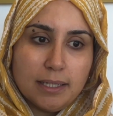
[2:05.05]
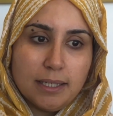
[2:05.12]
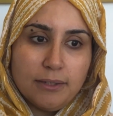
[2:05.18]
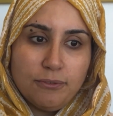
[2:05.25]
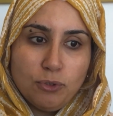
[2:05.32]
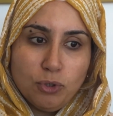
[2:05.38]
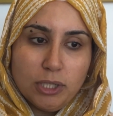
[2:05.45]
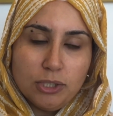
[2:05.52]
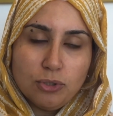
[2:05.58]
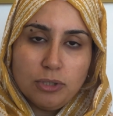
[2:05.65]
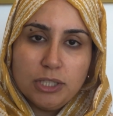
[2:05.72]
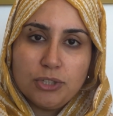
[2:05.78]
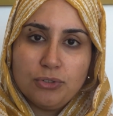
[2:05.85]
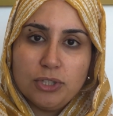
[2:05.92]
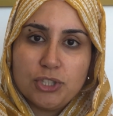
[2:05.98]
If you look into
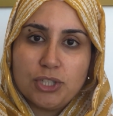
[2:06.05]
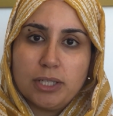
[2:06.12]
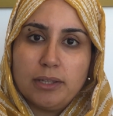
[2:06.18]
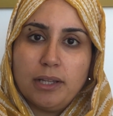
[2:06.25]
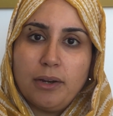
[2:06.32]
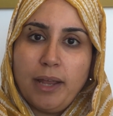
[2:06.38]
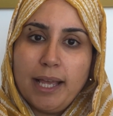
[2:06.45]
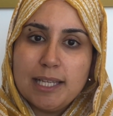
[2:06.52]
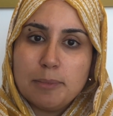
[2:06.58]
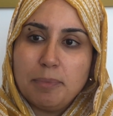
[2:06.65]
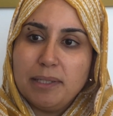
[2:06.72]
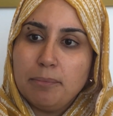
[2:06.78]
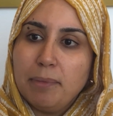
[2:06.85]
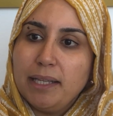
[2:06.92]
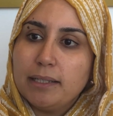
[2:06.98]
literature, there has
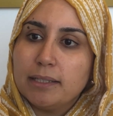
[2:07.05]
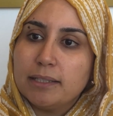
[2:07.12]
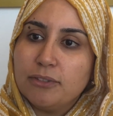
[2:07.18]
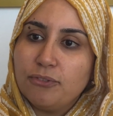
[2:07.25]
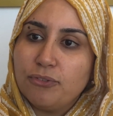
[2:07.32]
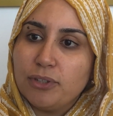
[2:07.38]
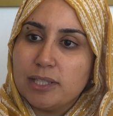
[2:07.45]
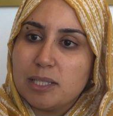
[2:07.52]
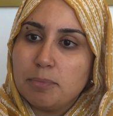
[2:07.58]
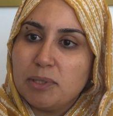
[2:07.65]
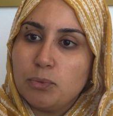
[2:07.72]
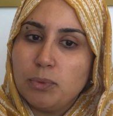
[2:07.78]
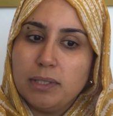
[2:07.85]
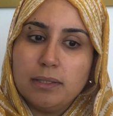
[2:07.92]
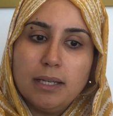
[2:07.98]
been made a difference
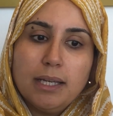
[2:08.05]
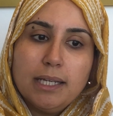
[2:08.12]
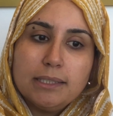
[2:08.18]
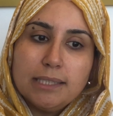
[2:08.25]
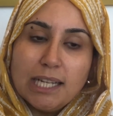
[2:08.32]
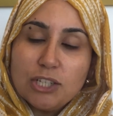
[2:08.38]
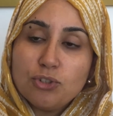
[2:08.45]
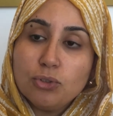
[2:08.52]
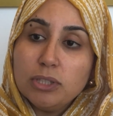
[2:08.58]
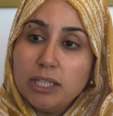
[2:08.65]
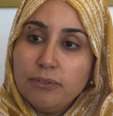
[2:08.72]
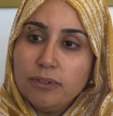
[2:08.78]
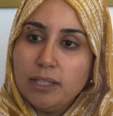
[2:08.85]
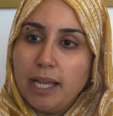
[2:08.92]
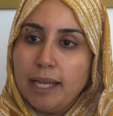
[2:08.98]
between natural
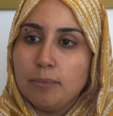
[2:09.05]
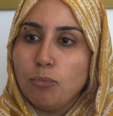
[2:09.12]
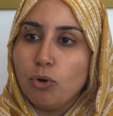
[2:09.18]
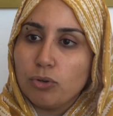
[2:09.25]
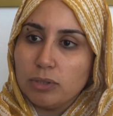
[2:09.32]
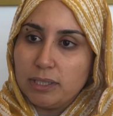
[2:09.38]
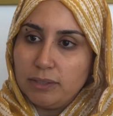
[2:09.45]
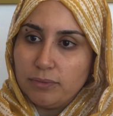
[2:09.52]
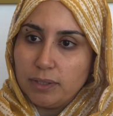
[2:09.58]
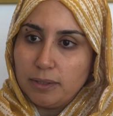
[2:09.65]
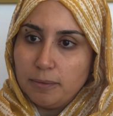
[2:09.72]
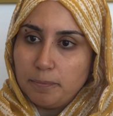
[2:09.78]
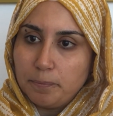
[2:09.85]
evil and moral evil.